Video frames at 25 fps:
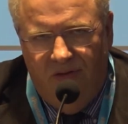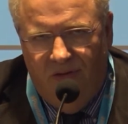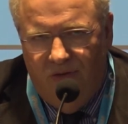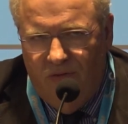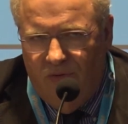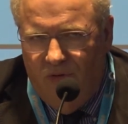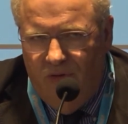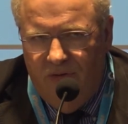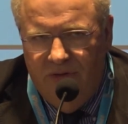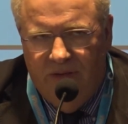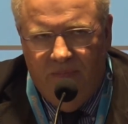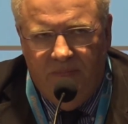
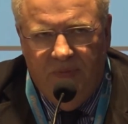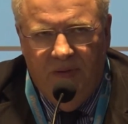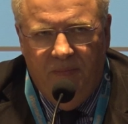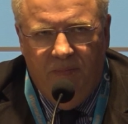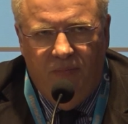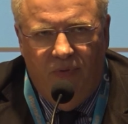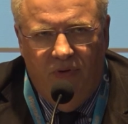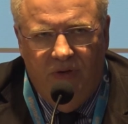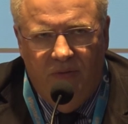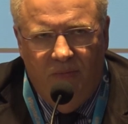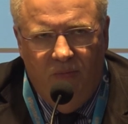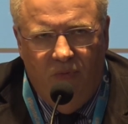all the
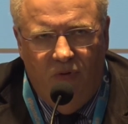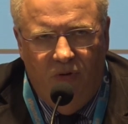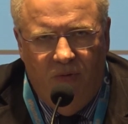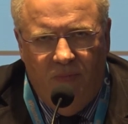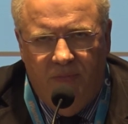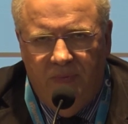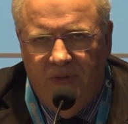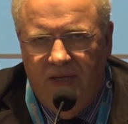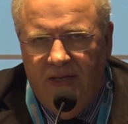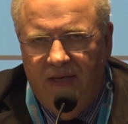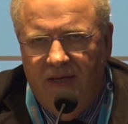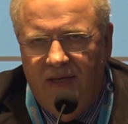people
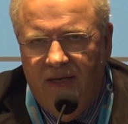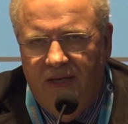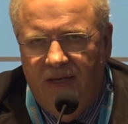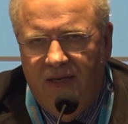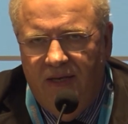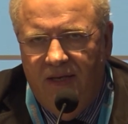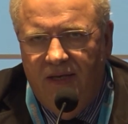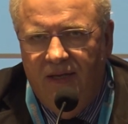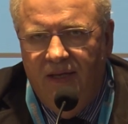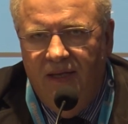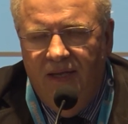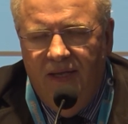involved
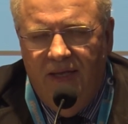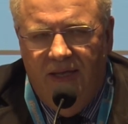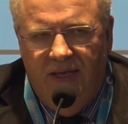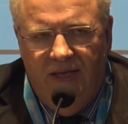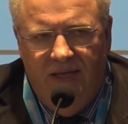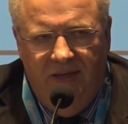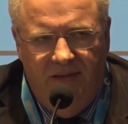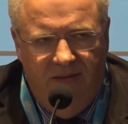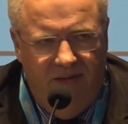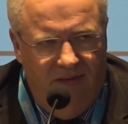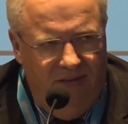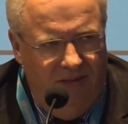in
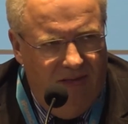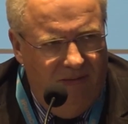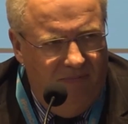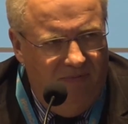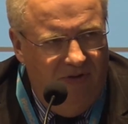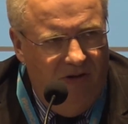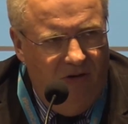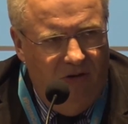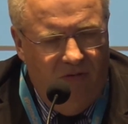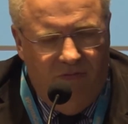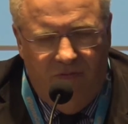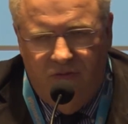the
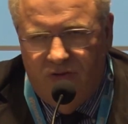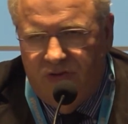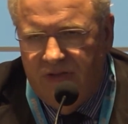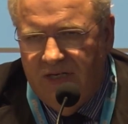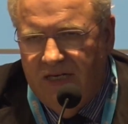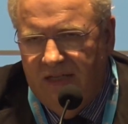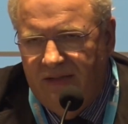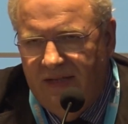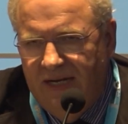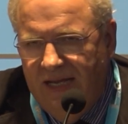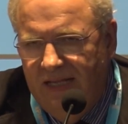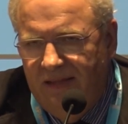field of
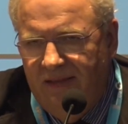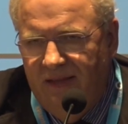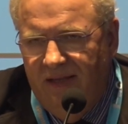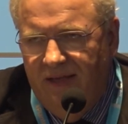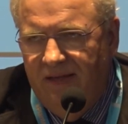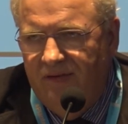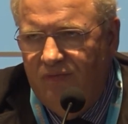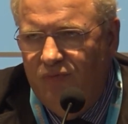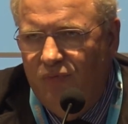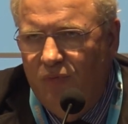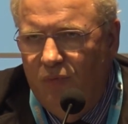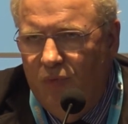
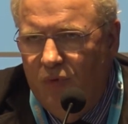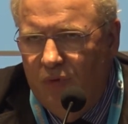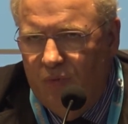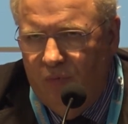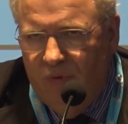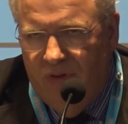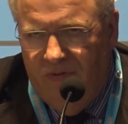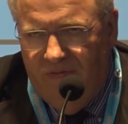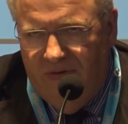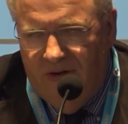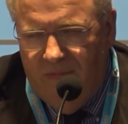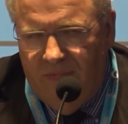osteoarthritis, to work
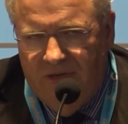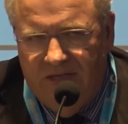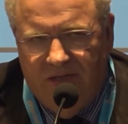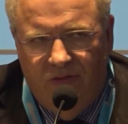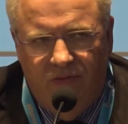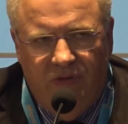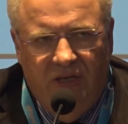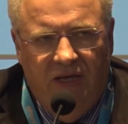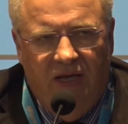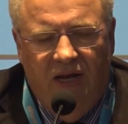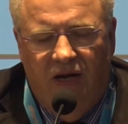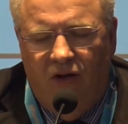with
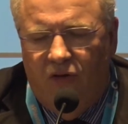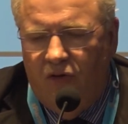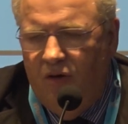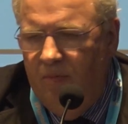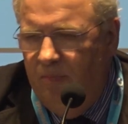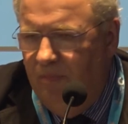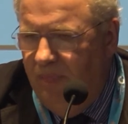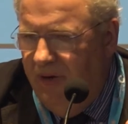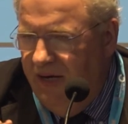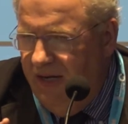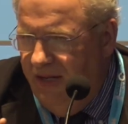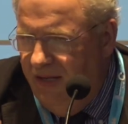pharmaceutical
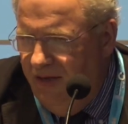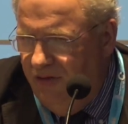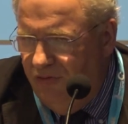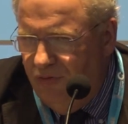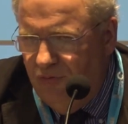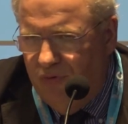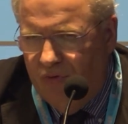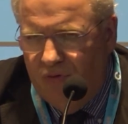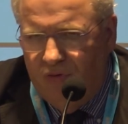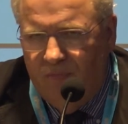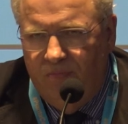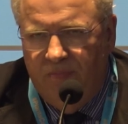companies
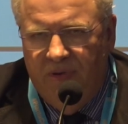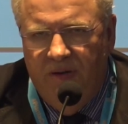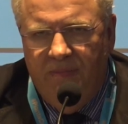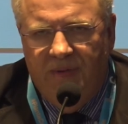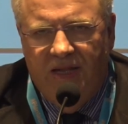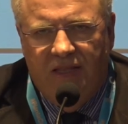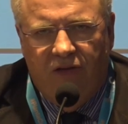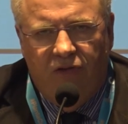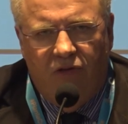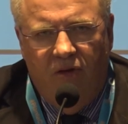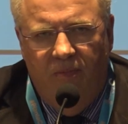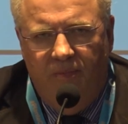or
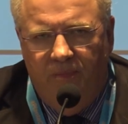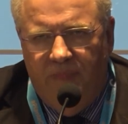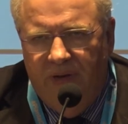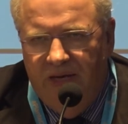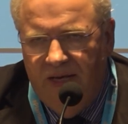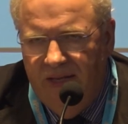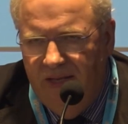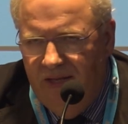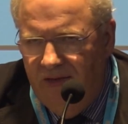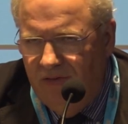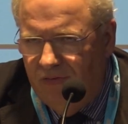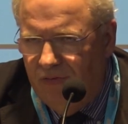private
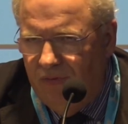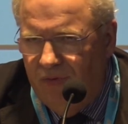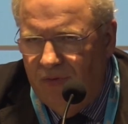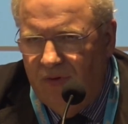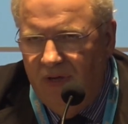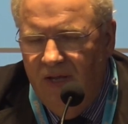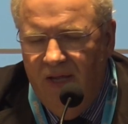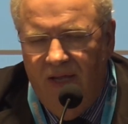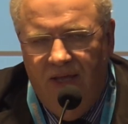companies or